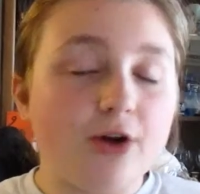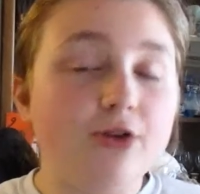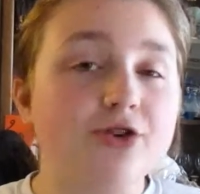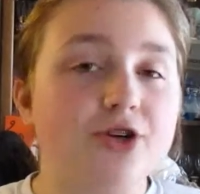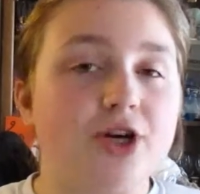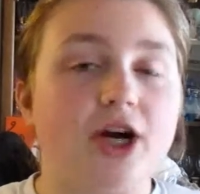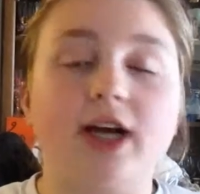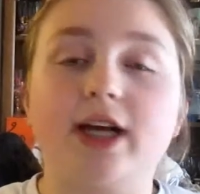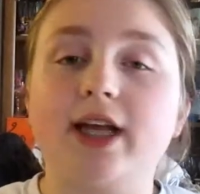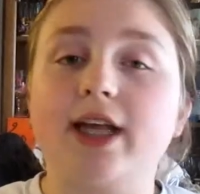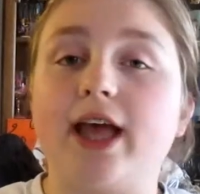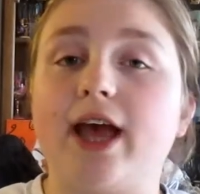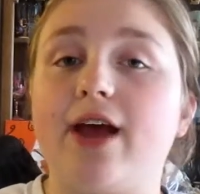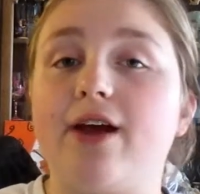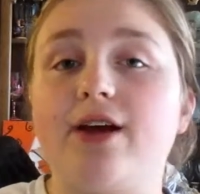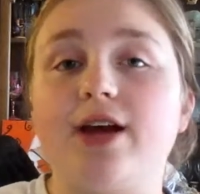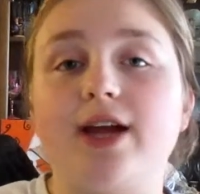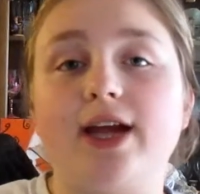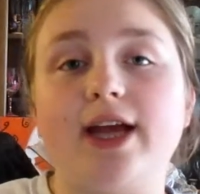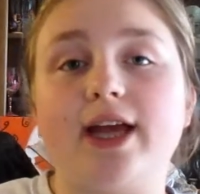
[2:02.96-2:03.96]
truck
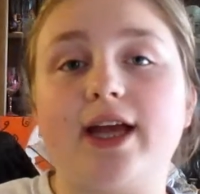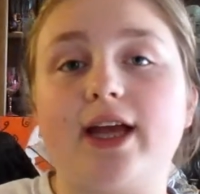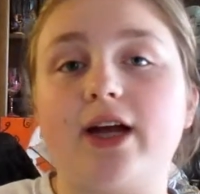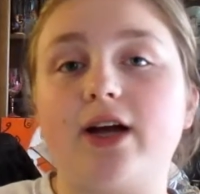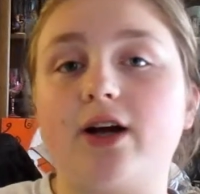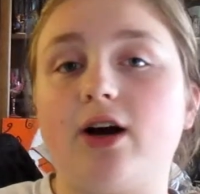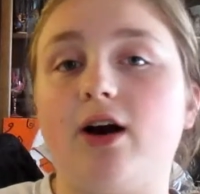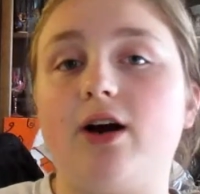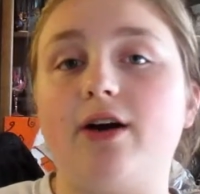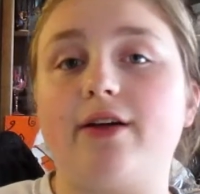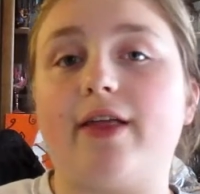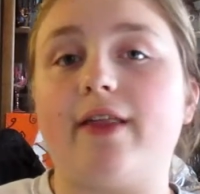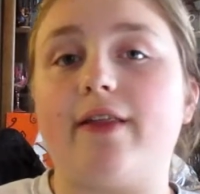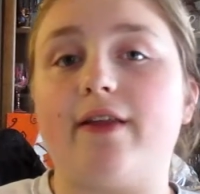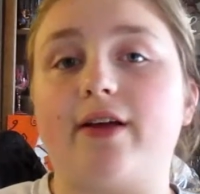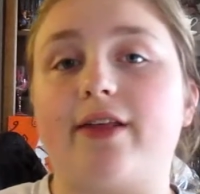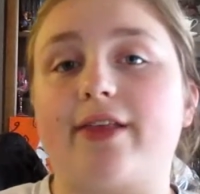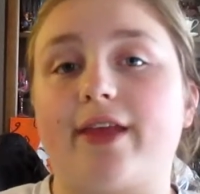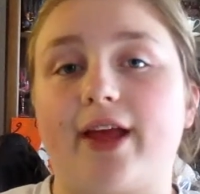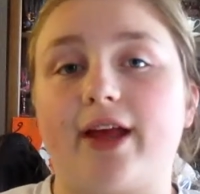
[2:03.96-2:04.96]
carrying a car that
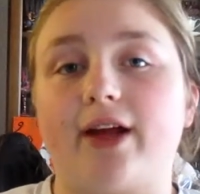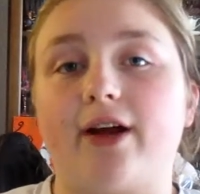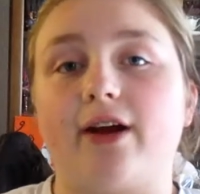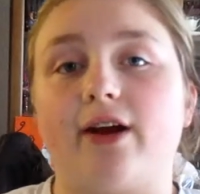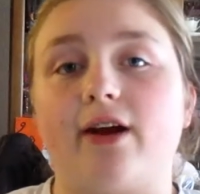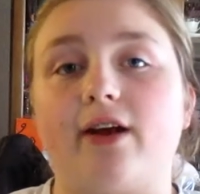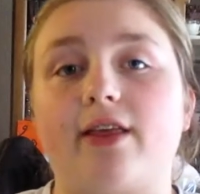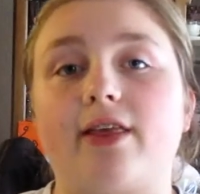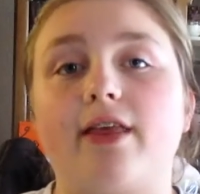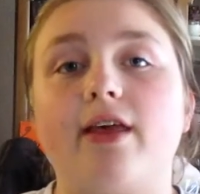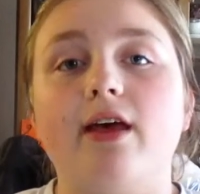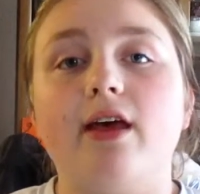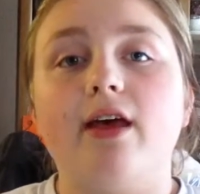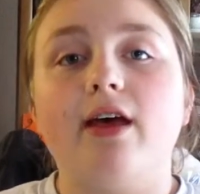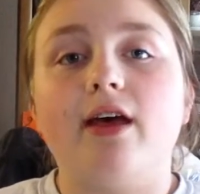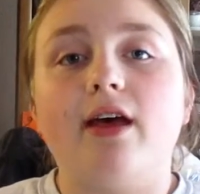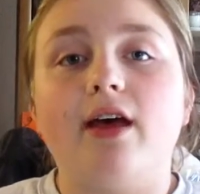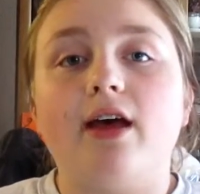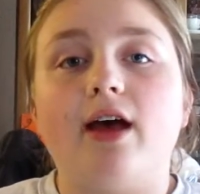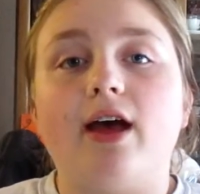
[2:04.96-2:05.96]
looks like hers,
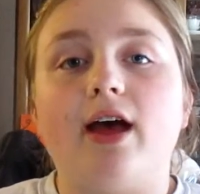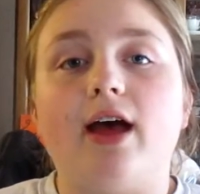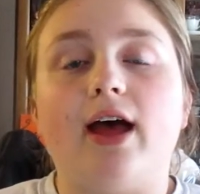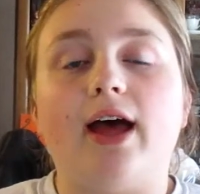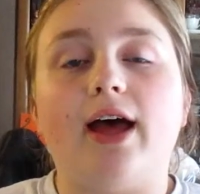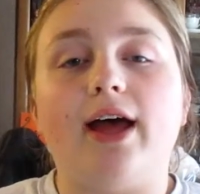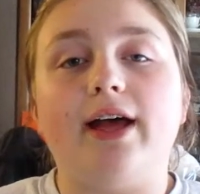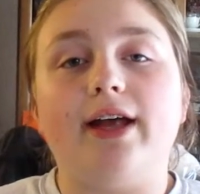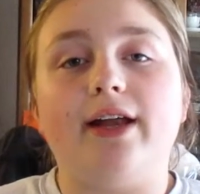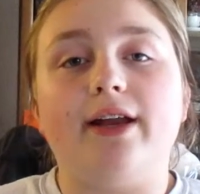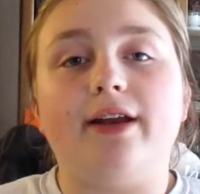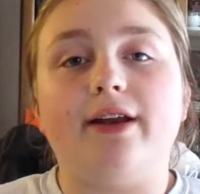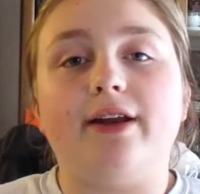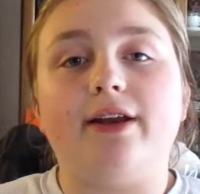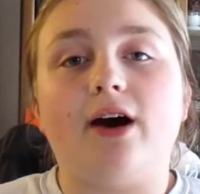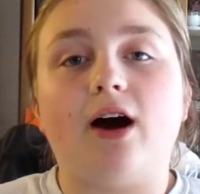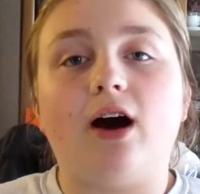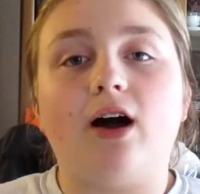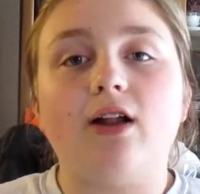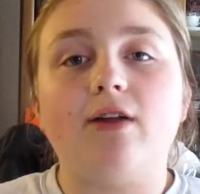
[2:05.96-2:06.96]
and
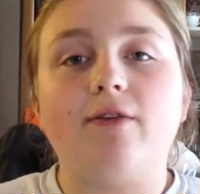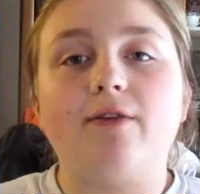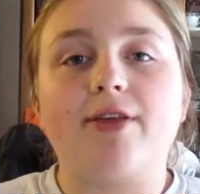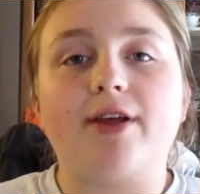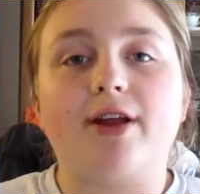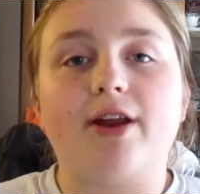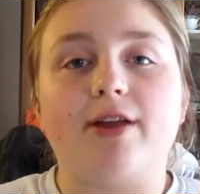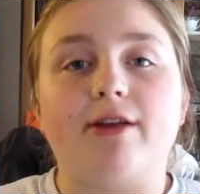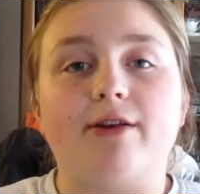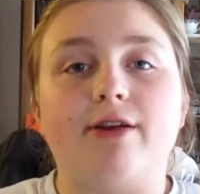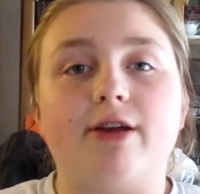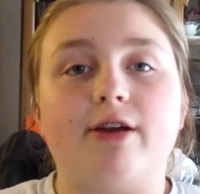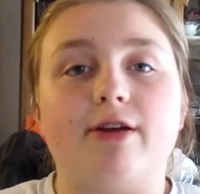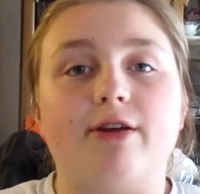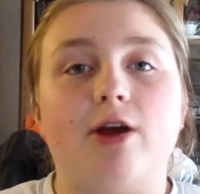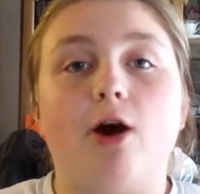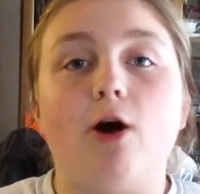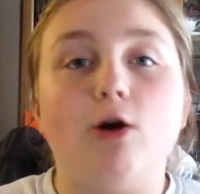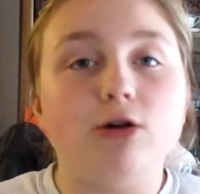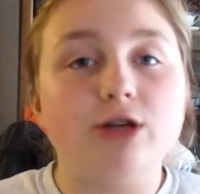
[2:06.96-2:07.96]
all of a sudden you hear
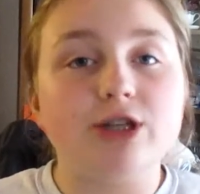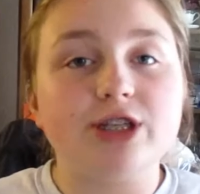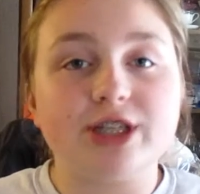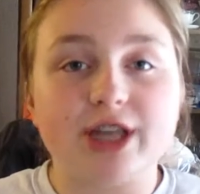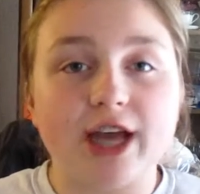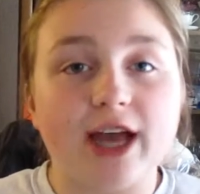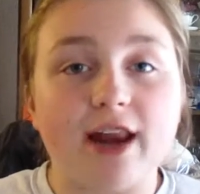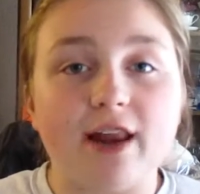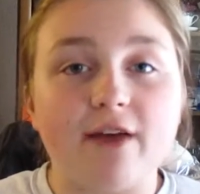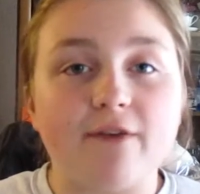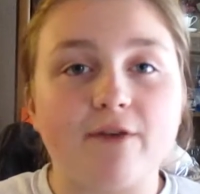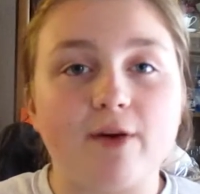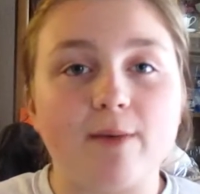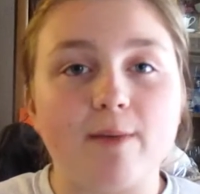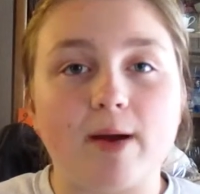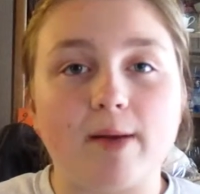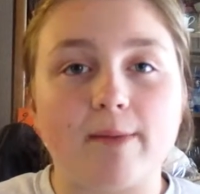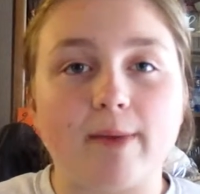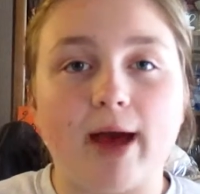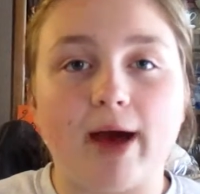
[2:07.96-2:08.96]
an "oh shit" from
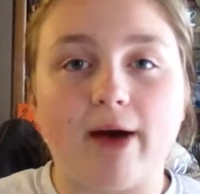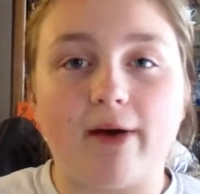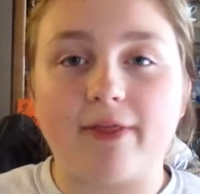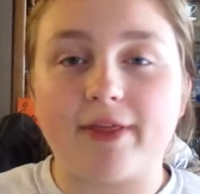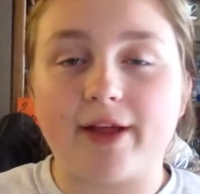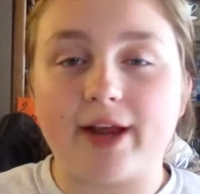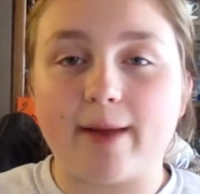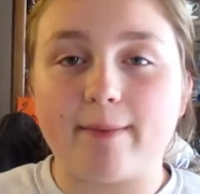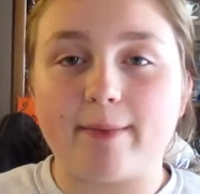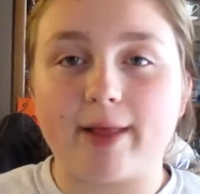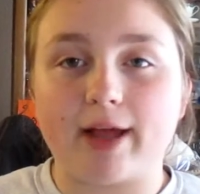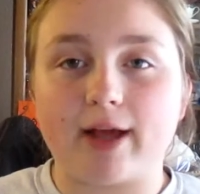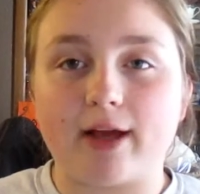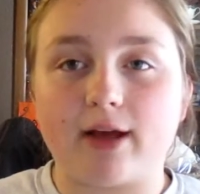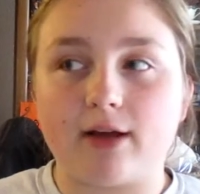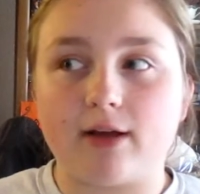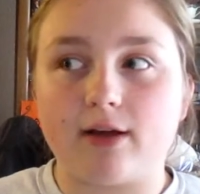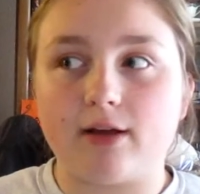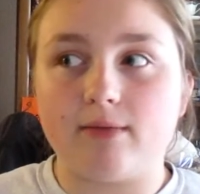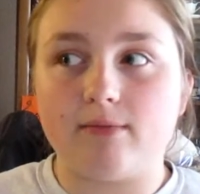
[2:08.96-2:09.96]
her mouth, and I'm like,
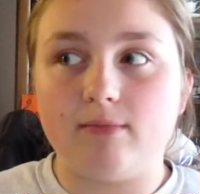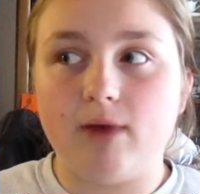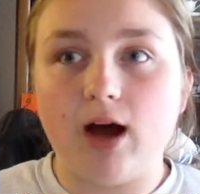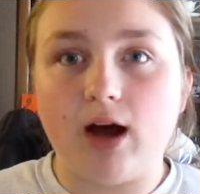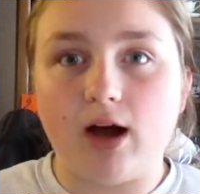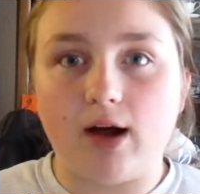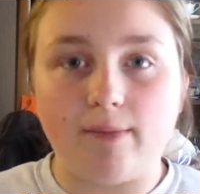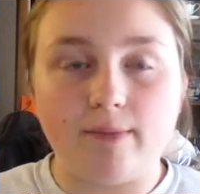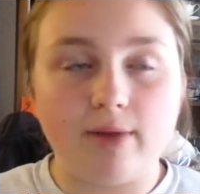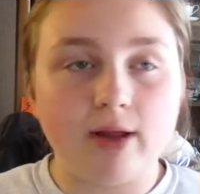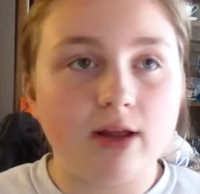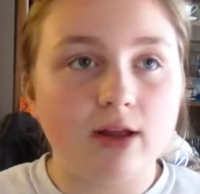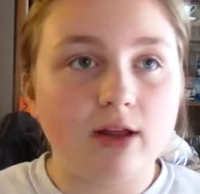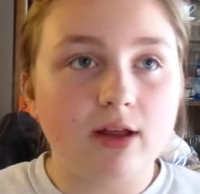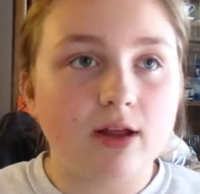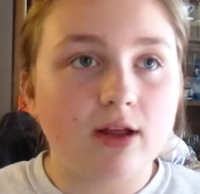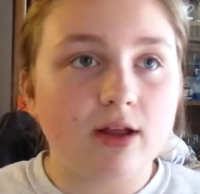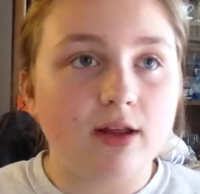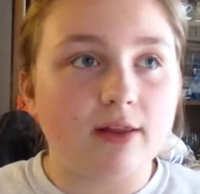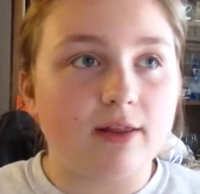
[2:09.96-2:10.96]
Mom,
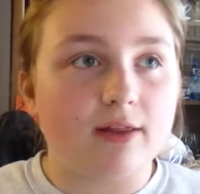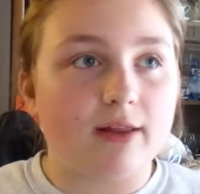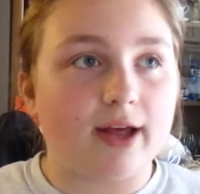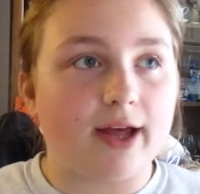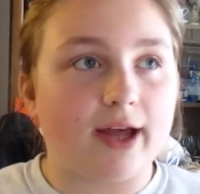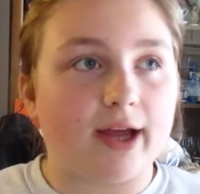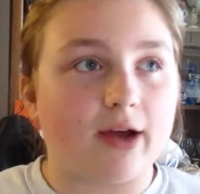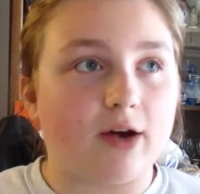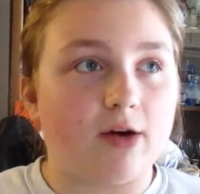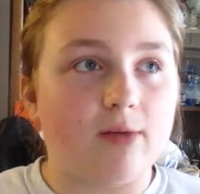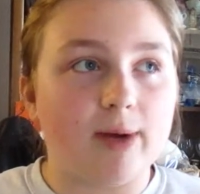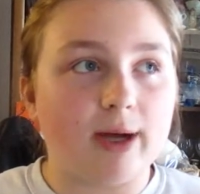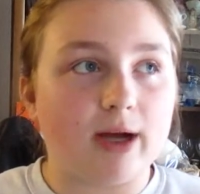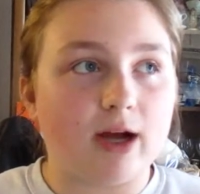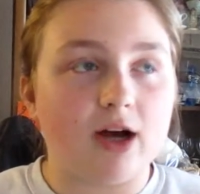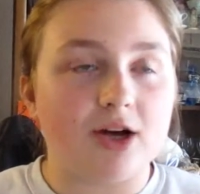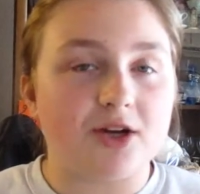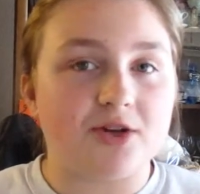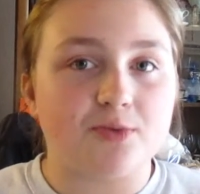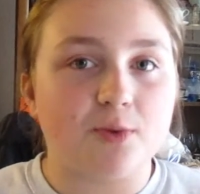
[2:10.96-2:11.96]
like, oh my
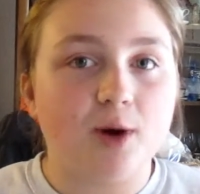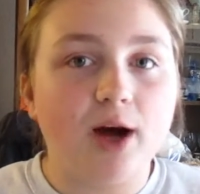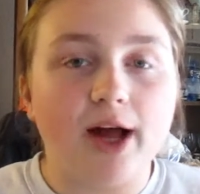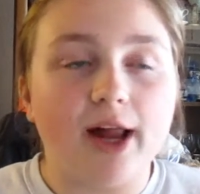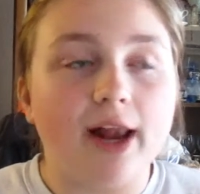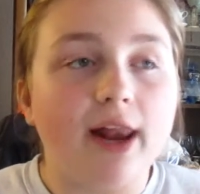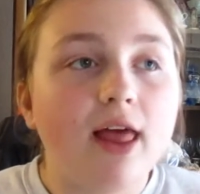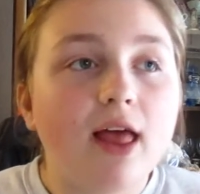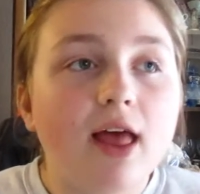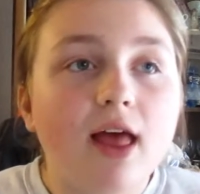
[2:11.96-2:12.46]
gosh, what?